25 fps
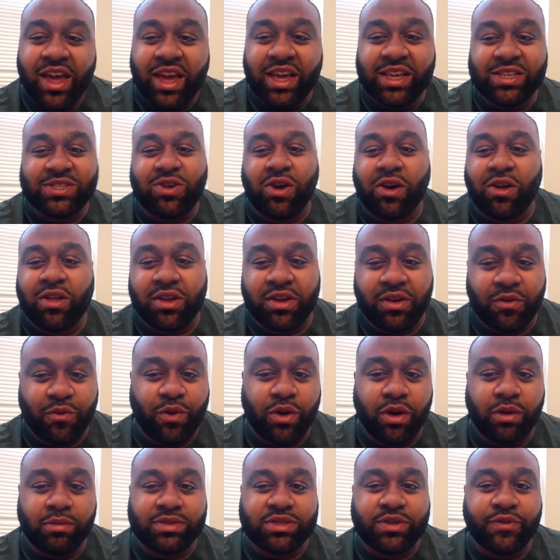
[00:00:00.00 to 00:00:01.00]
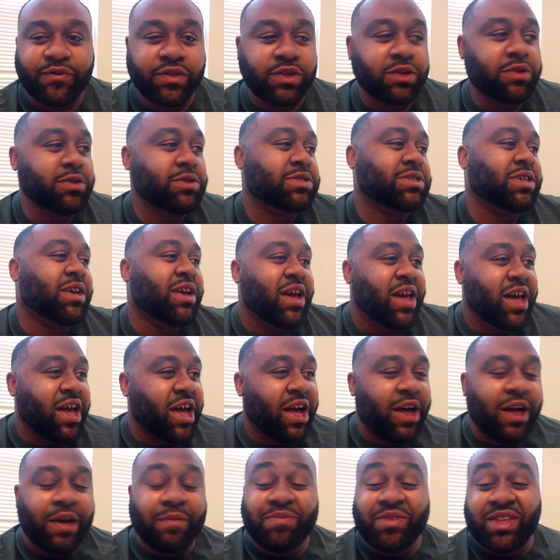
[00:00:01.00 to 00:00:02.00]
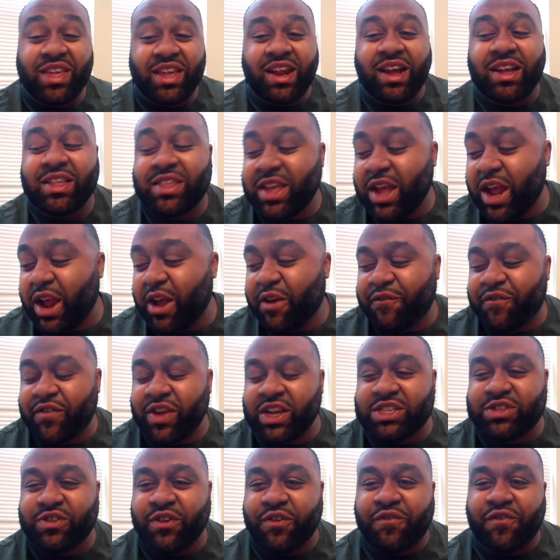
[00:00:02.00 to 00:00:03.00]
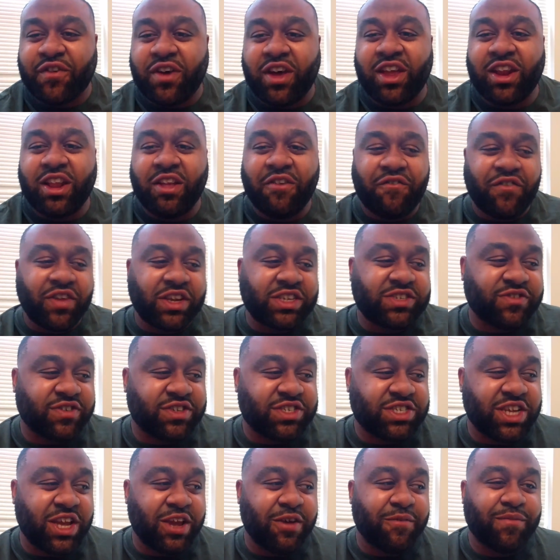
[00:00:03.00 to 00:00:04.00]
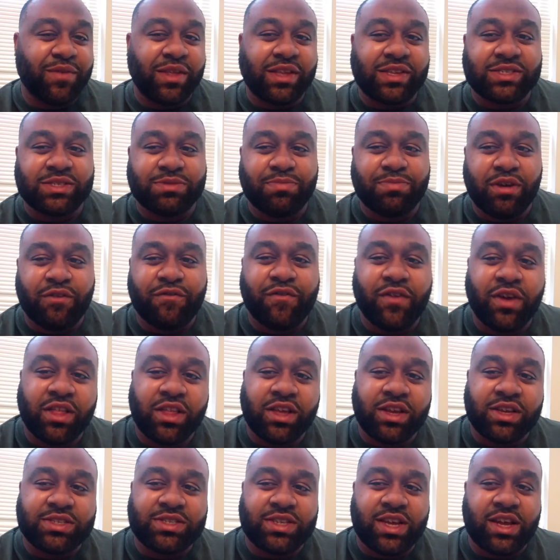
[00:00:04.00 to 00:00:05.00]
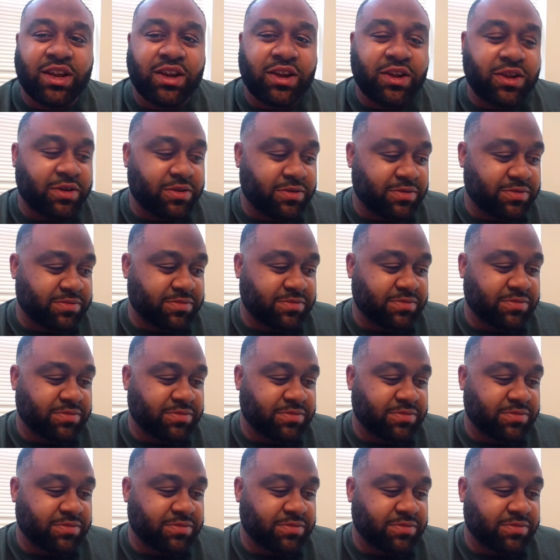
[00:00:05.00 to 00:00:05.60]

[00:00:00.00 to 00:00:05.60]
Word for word: He's calling the worms flukes. Um, get out there, fish for fun, and fish for cheap. This is Big Fella signing out.